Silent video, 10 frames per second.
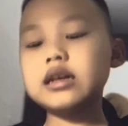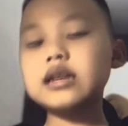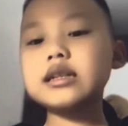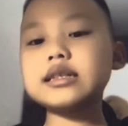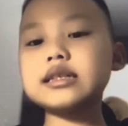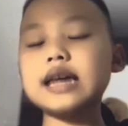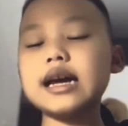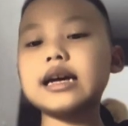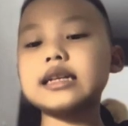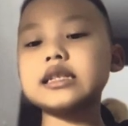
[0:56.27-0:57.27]
The
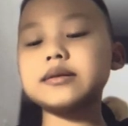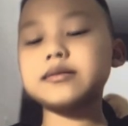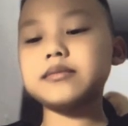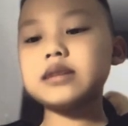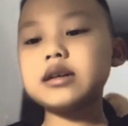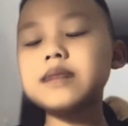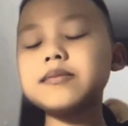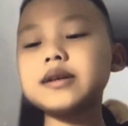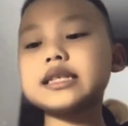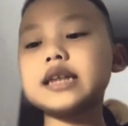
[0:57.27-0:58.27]
second
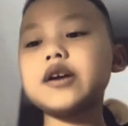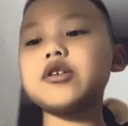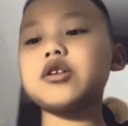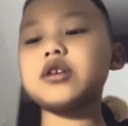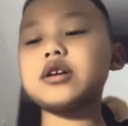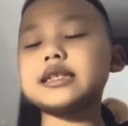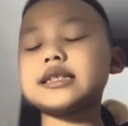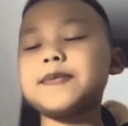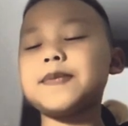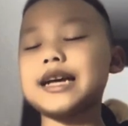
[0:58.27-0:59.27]
material is the
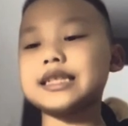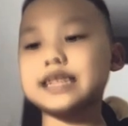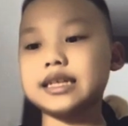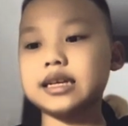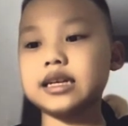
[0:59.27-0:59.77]
plastic.